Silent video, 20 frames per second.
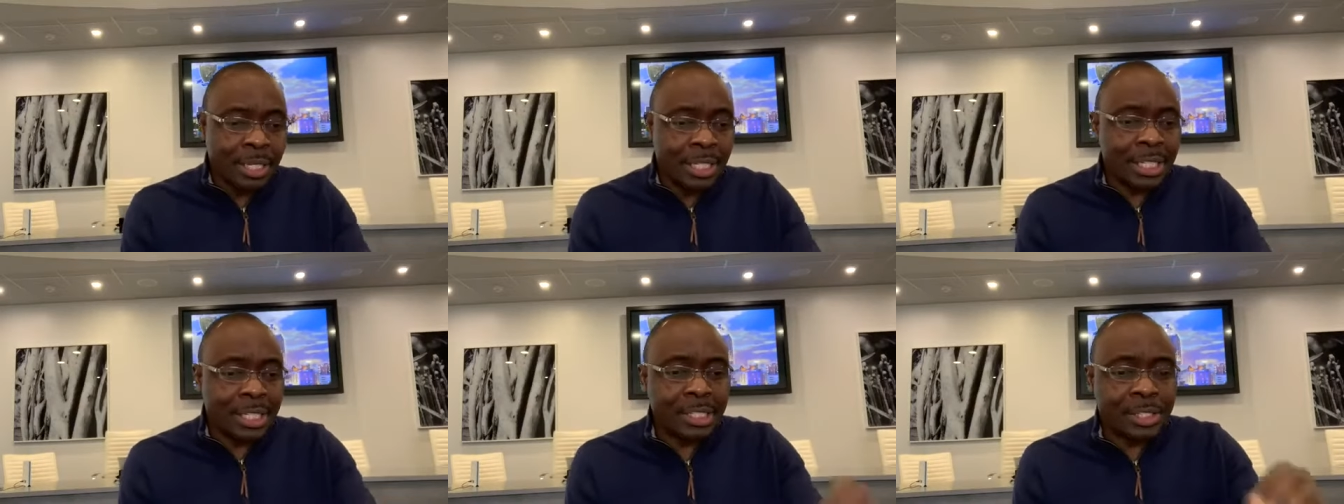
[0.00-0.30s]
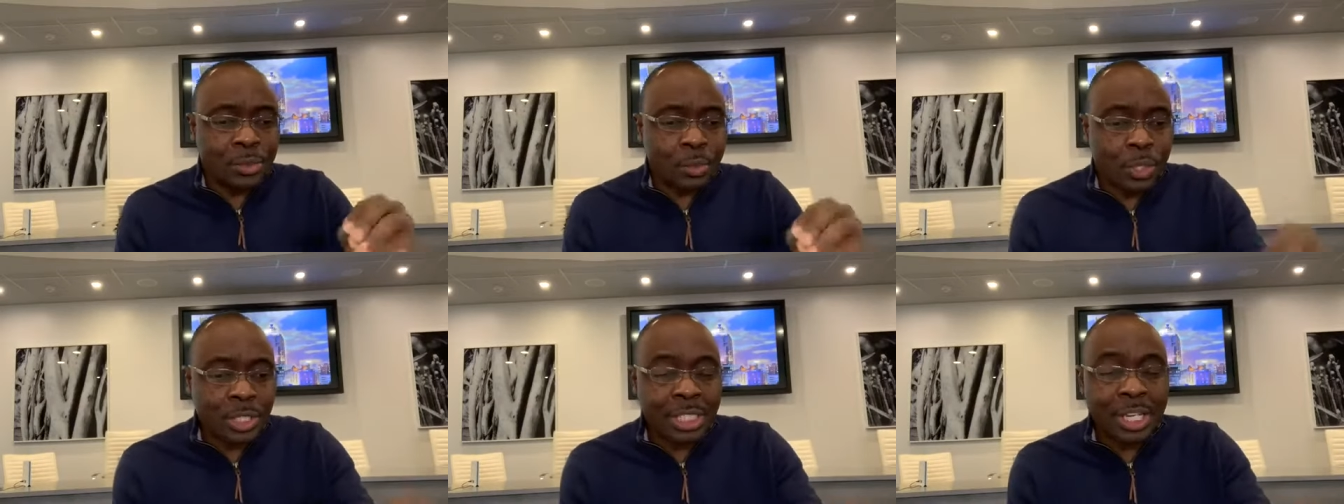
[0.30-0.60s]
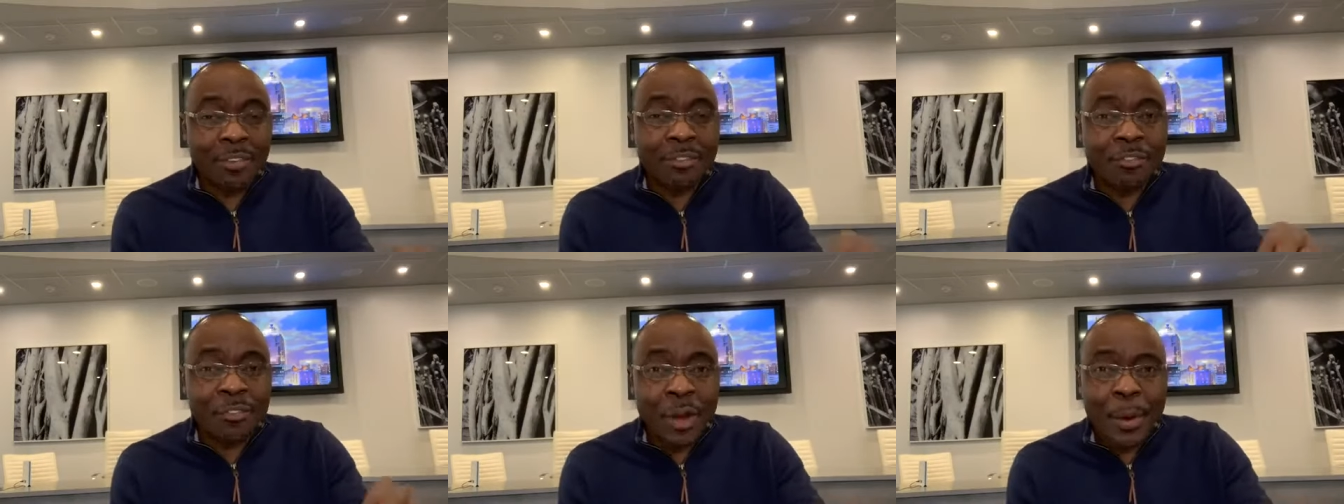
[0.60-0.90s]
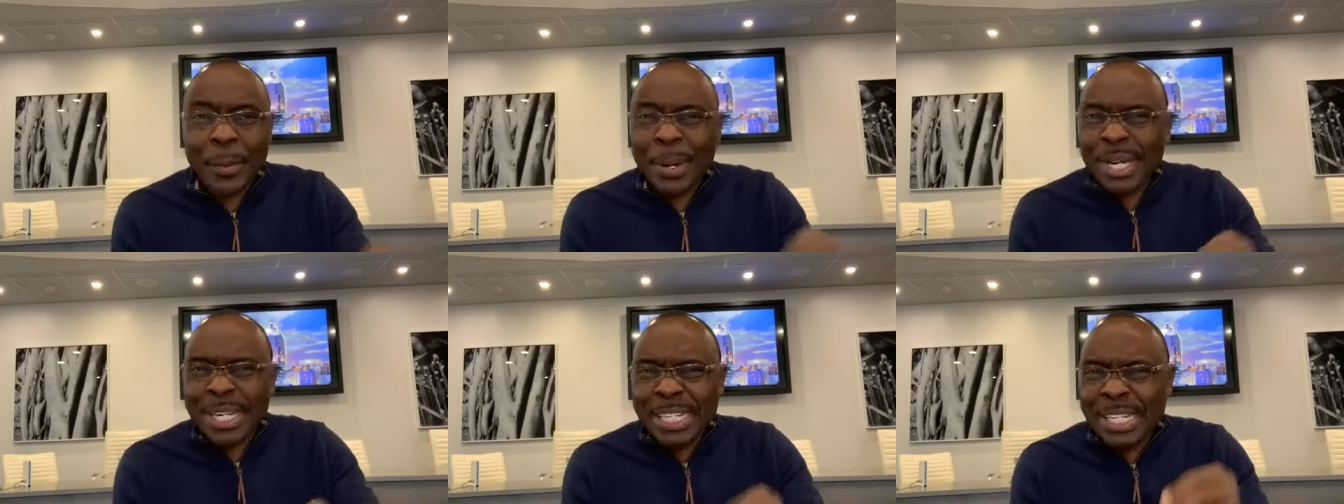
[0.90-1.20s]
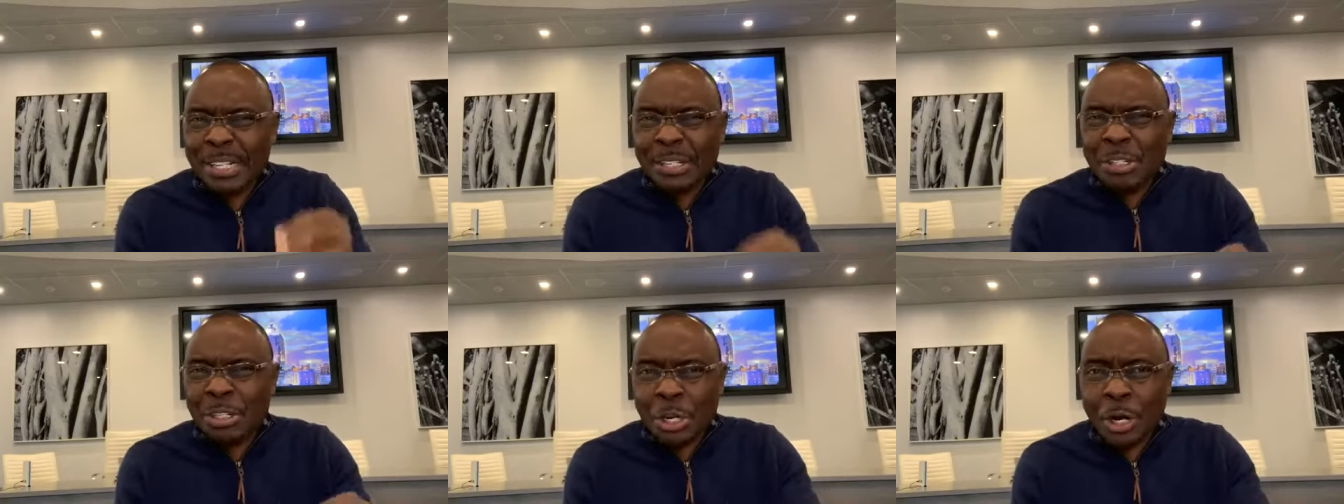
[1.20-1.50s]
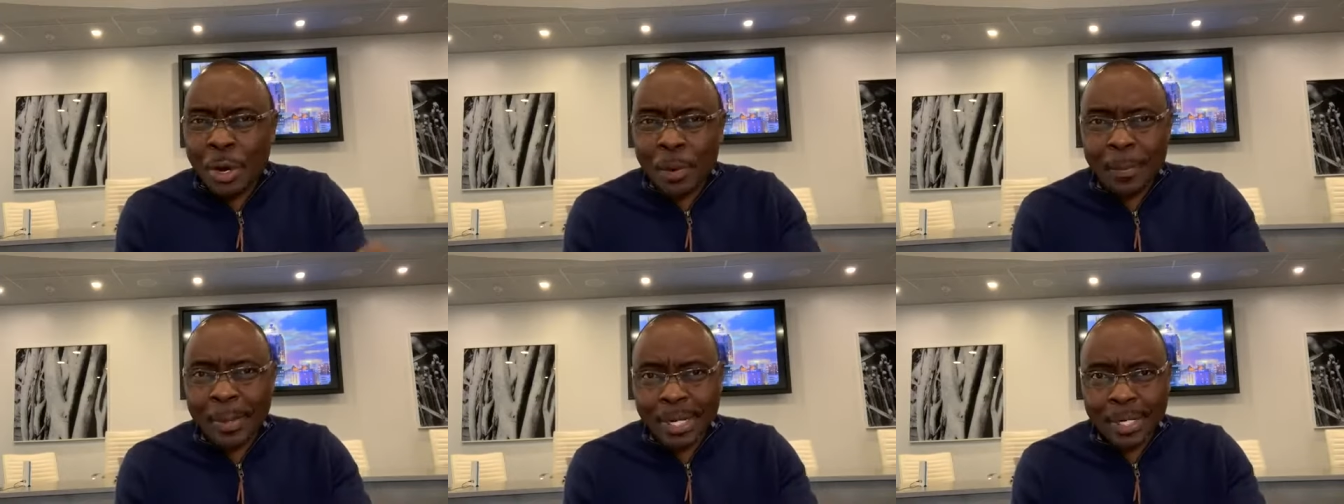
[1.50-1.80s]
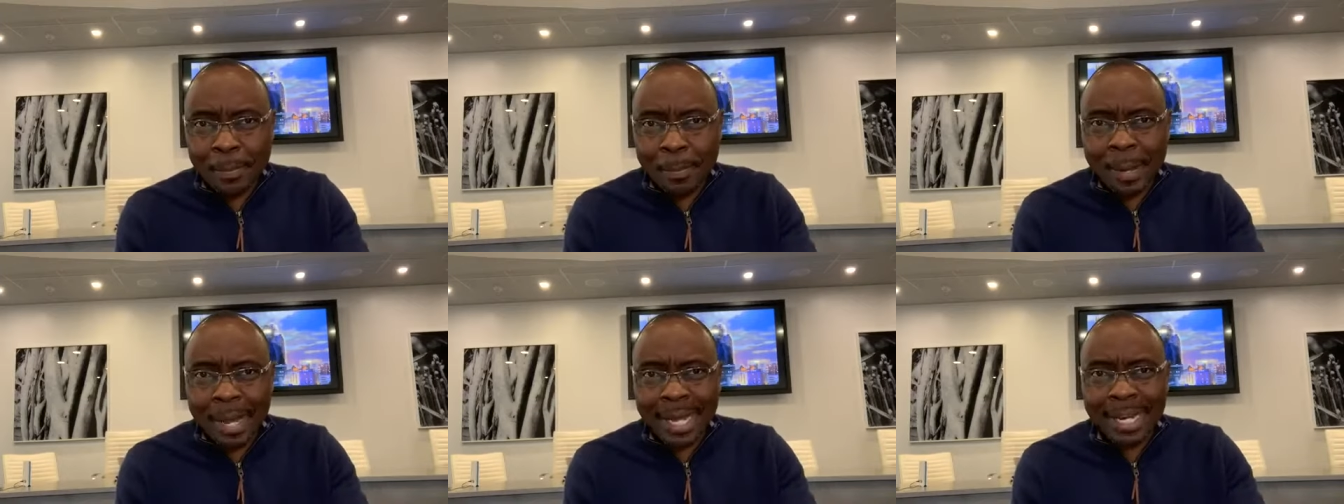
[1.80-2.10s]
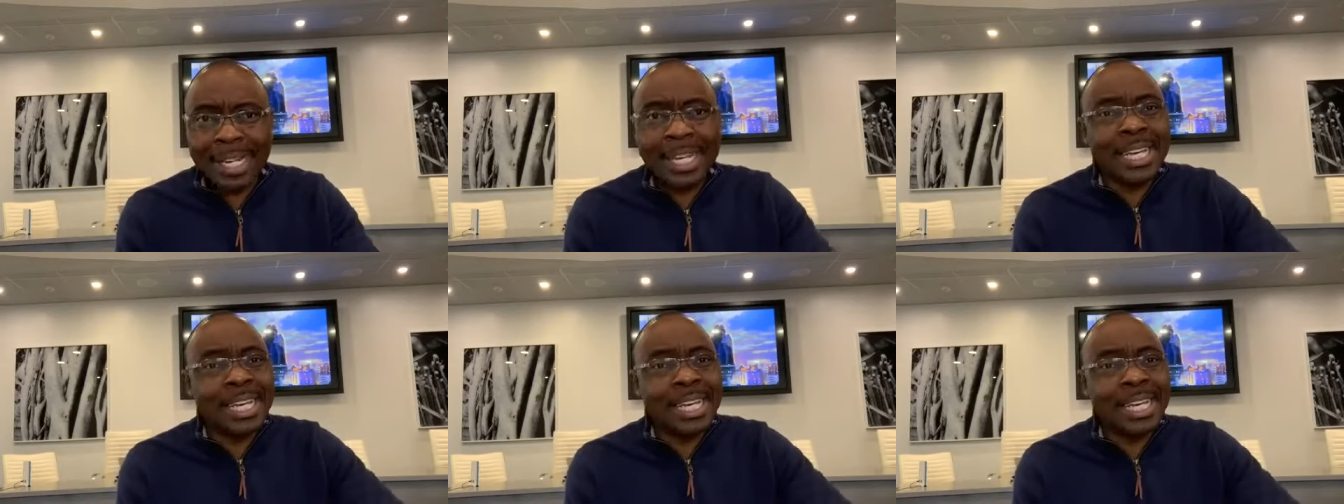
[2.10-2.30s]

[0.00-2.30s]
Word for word: It was a very determined man.